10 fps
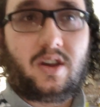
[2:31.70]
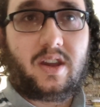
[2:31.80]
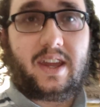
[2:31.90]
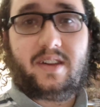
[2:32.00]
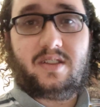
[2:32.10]

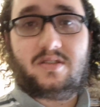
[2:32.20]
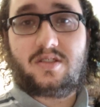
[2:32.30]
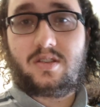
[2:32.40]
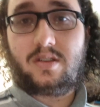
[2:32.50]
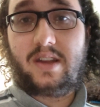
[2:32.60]
and
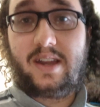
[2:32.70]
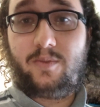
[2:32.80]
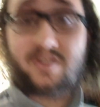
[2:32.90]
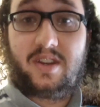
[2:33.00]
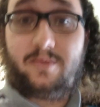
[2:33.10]
I
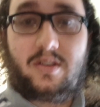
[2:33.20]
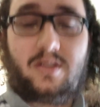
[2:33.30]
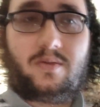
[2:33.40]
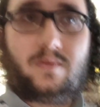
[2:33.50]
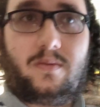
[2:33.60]
wasn't able to
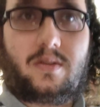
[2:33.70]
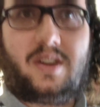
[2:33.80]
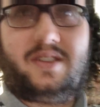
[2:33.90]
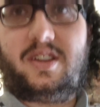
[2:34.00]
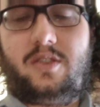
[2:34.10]

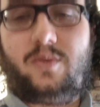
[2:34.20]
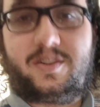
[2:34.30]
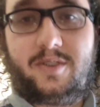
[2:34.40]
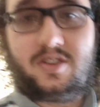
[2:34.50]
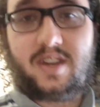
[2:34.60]
continue as
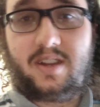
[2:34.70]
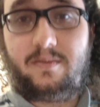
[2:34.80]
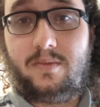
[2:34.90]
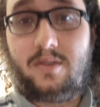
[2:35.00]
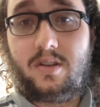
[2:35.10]
much as I
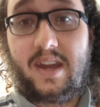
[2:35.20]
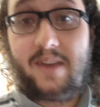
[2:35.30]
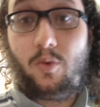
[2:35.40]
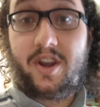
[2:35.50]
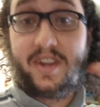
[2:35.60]
had
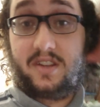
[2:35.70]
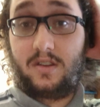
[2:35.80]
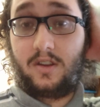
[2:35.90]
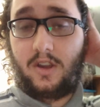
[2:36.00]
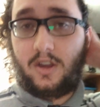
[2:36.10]
wanted.
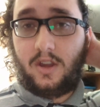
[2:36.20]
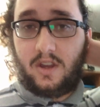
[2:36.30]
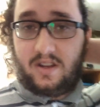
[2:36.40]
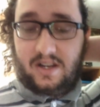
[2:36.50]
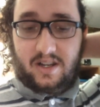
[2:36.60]

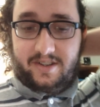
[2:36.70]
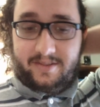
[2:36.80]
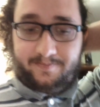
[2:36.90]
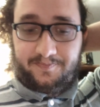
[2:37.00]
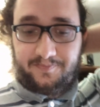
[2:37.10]

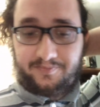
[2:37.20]
Um,